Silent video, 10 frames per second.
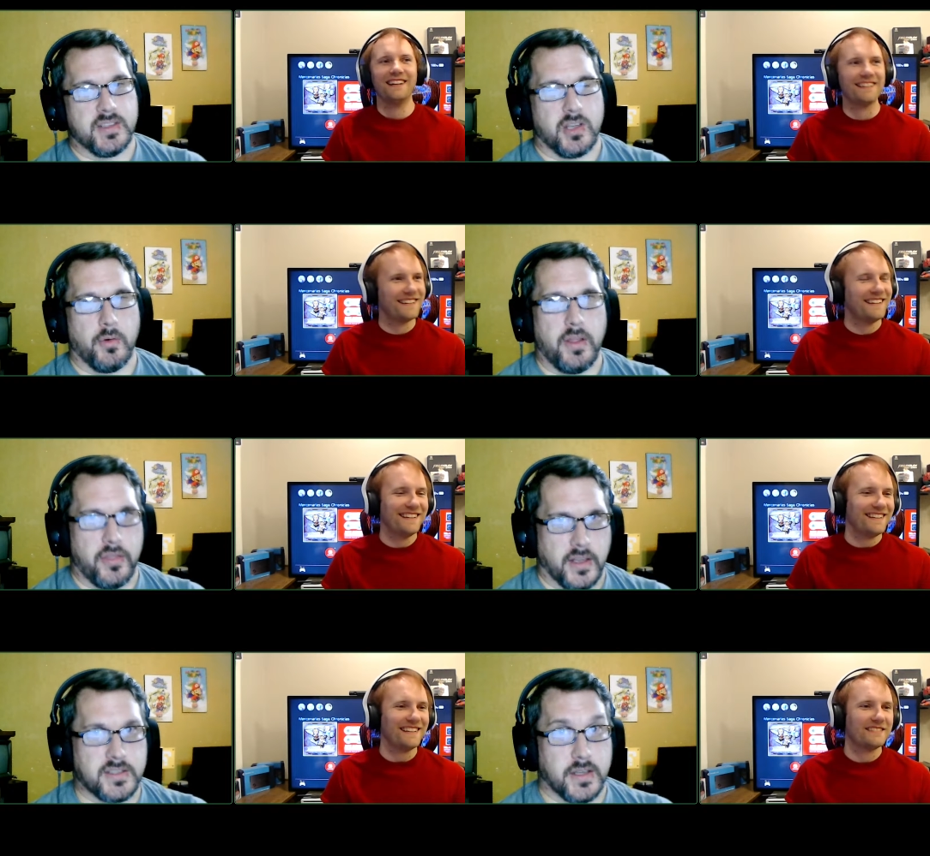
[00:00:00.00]
Speaker 1: Sony
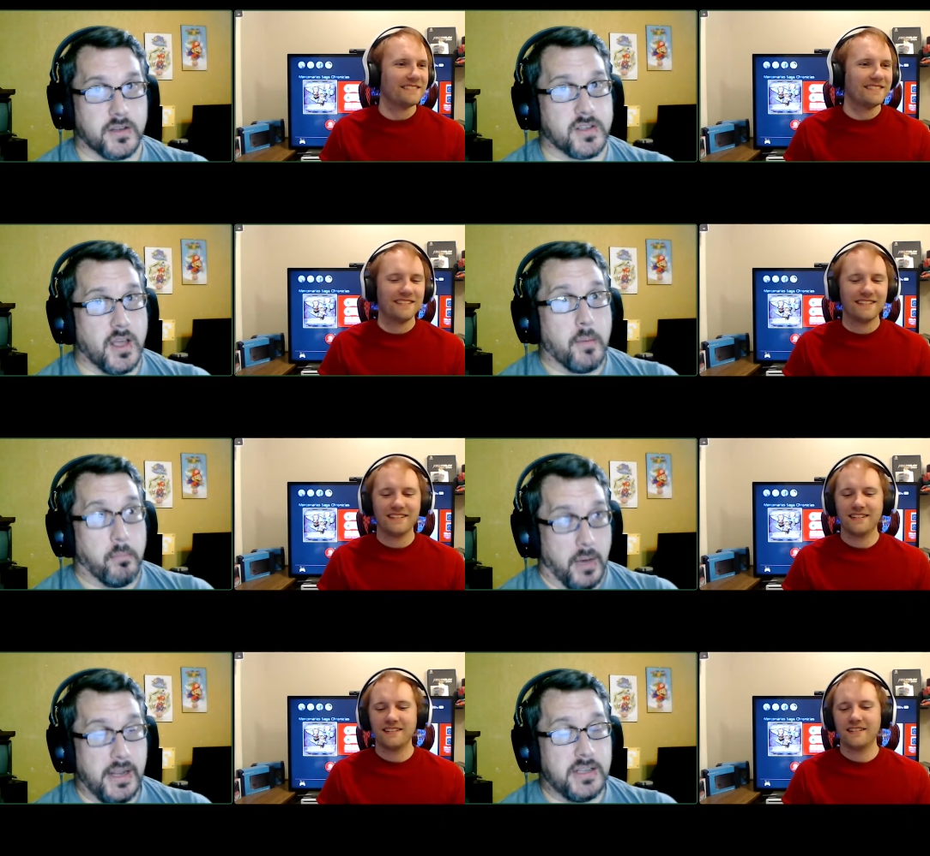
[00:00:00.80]
thinks there's yeah.
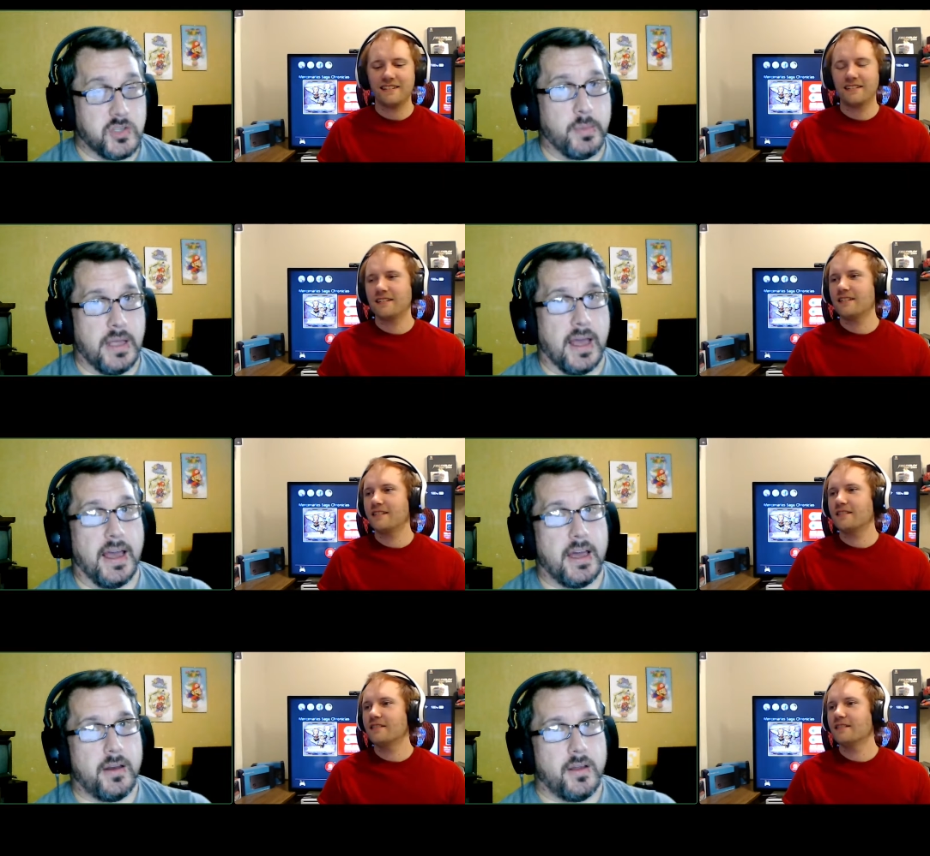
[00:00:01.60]
money to be
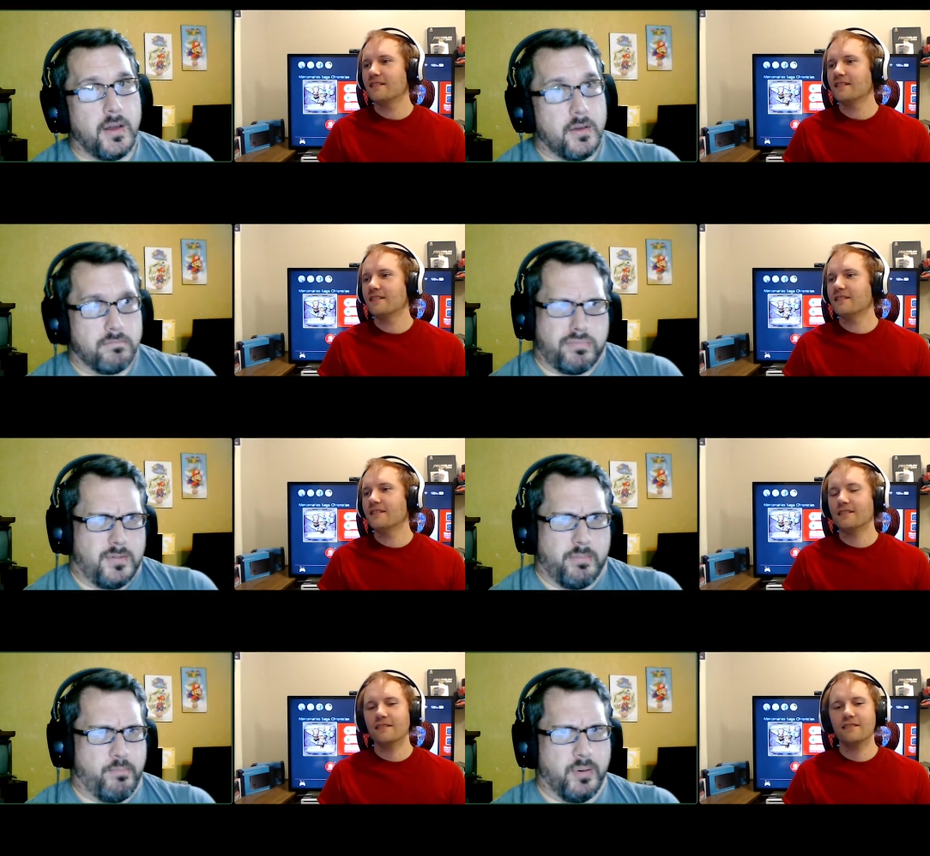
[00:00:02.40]
had,
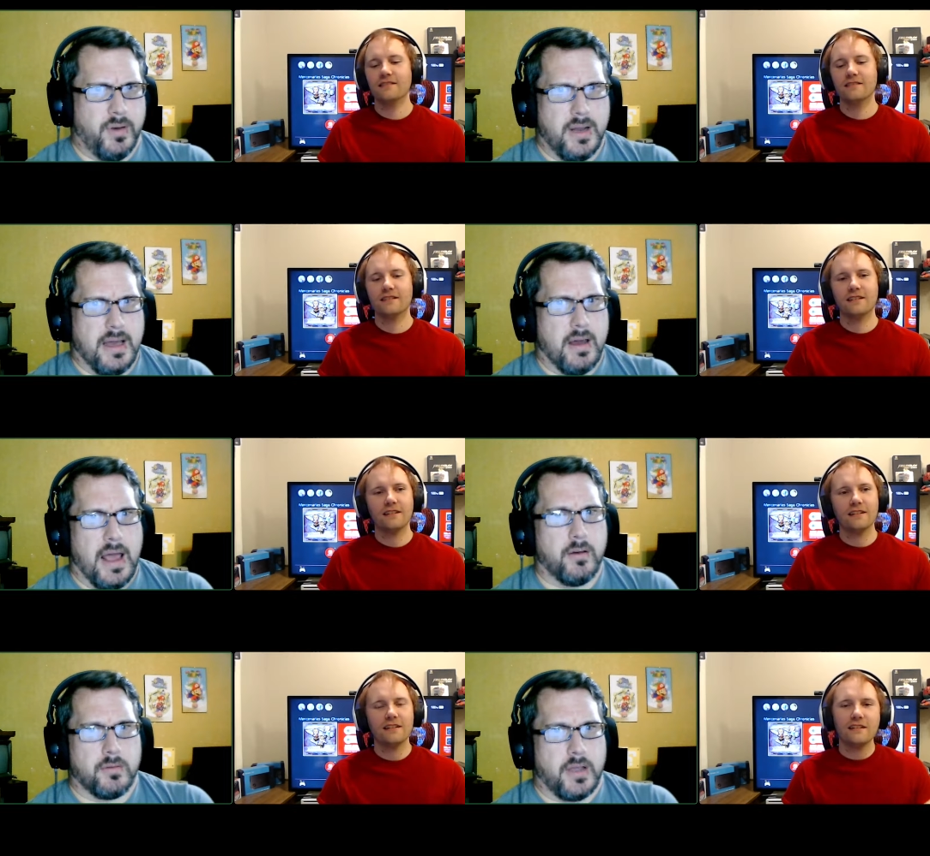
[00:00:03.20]
put it out. I
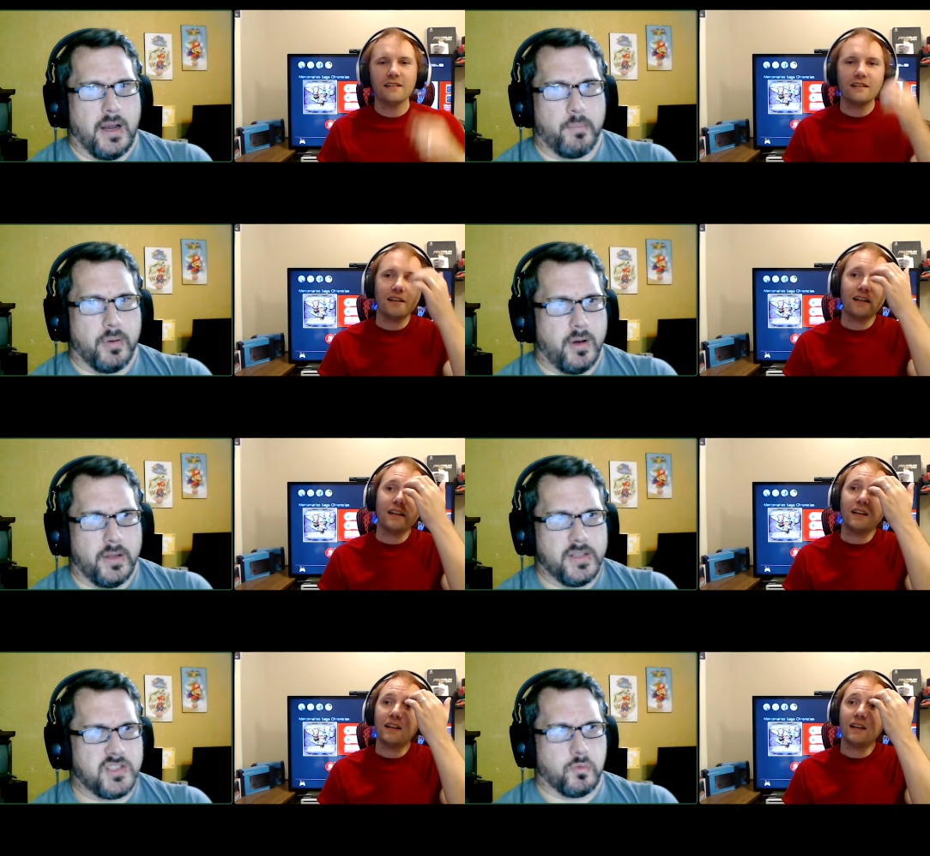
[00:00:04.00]
don't care. Put it on
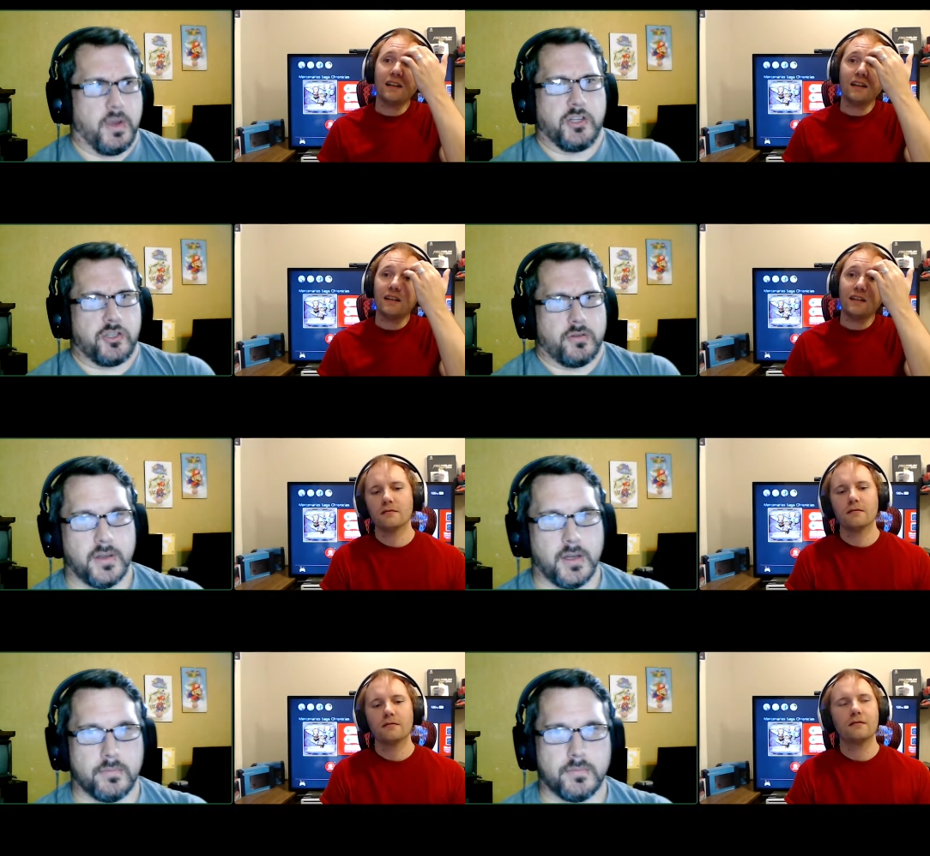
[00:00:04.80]
the Switch.
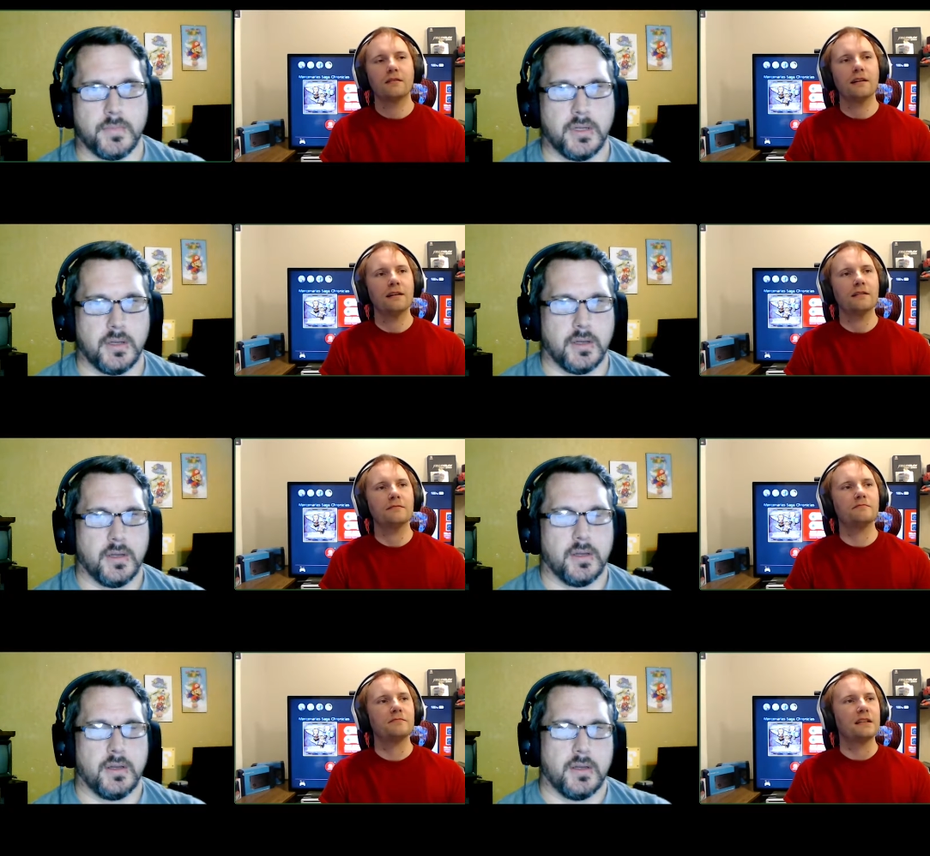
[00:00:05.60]
Um,
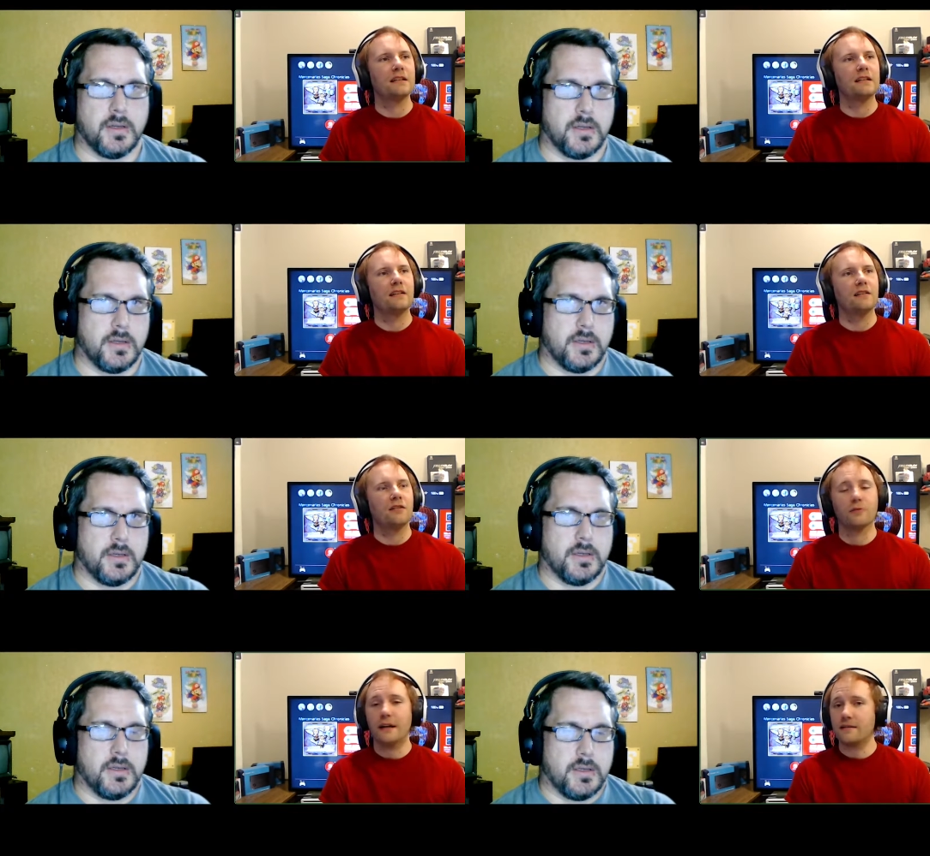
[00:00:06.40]
Speaker 2: um,
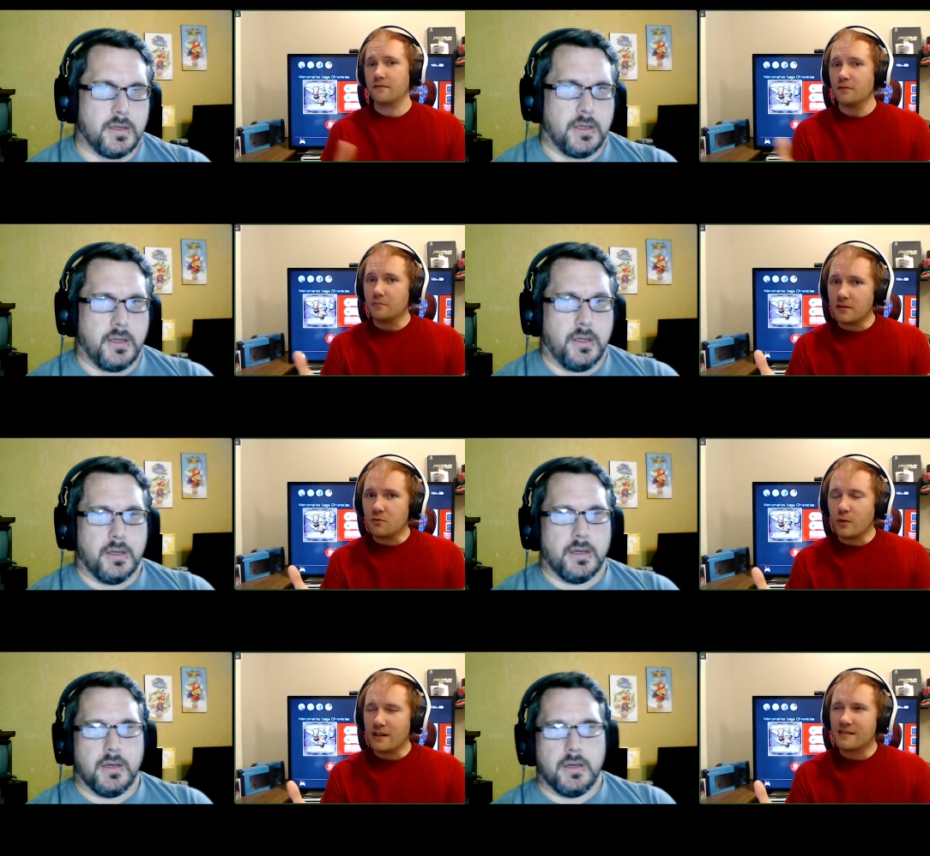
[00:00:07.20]
Horizon
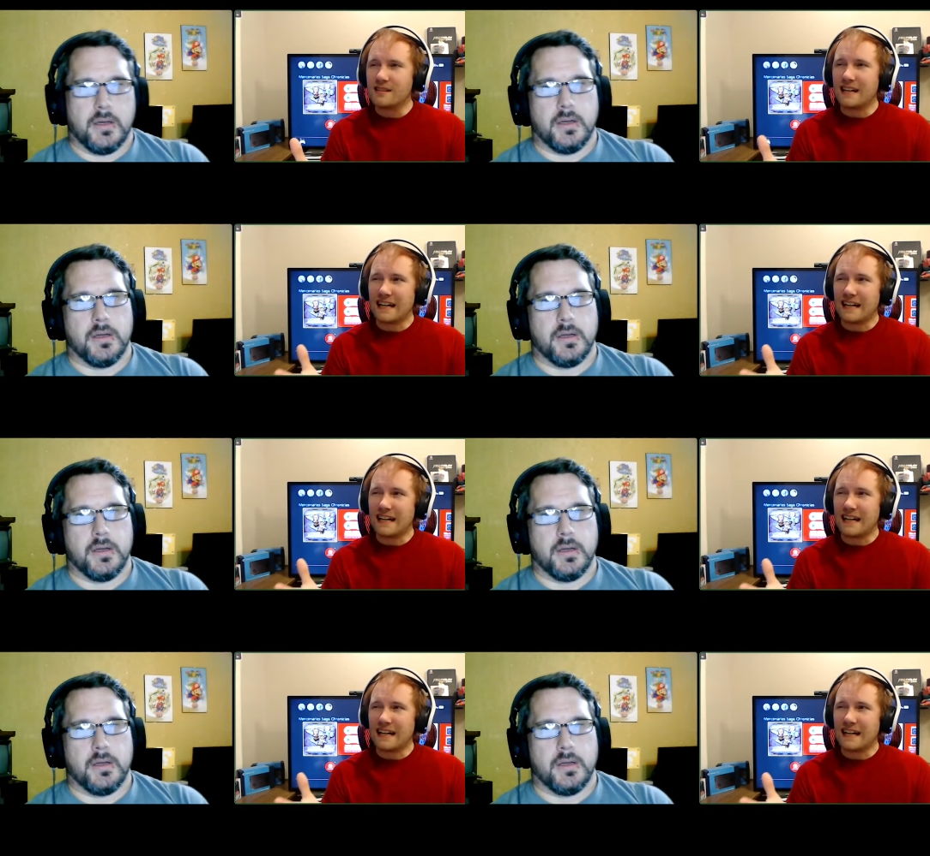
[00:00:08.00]
Forbidden West.